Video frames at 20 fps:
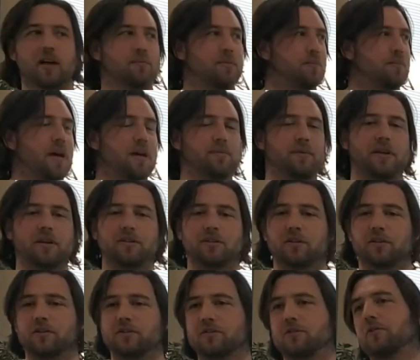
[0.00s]
But maybe in
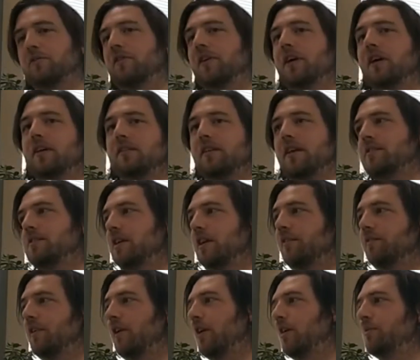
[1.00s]
your sort of testing
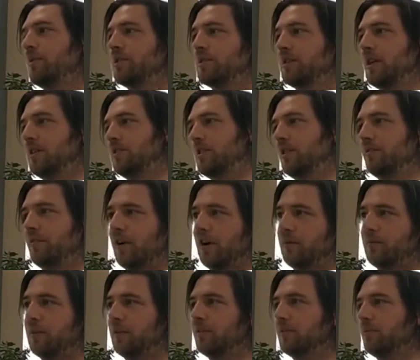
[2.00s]
environment, staging
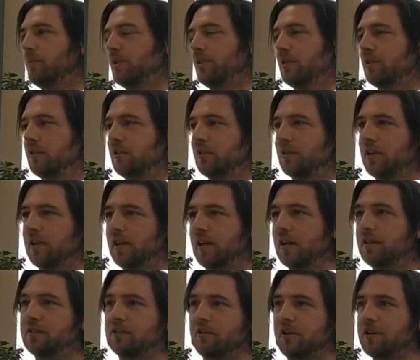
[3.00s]
environment, when your
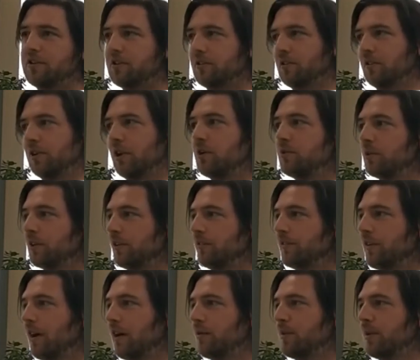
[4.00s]
integration or local
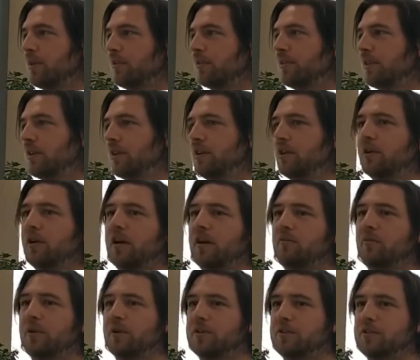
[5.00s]
environment, you kind
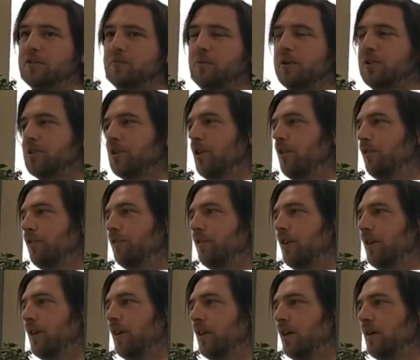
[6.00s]
of want to switch off
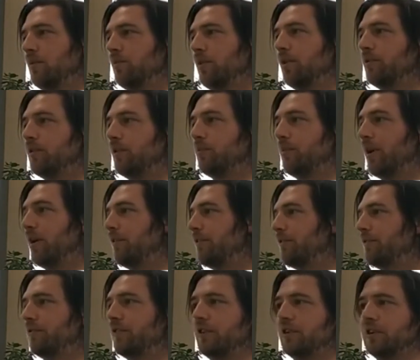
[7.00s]
protobuf
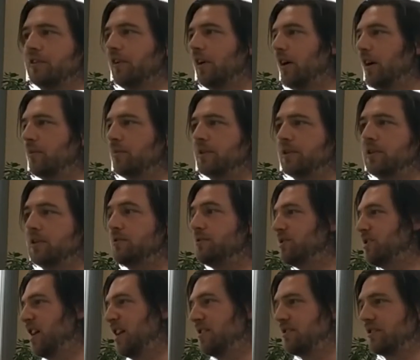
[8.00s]
for a time and use
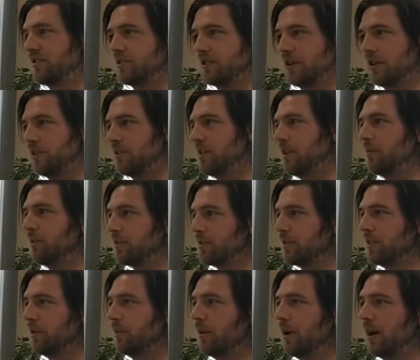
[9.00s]
JSON so you can see
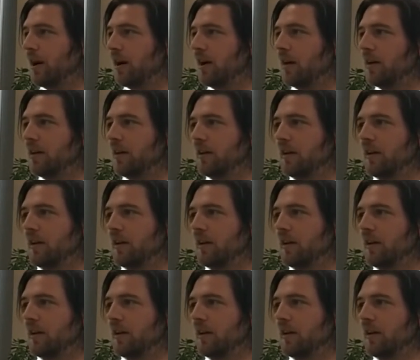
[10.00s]
what's on the wire.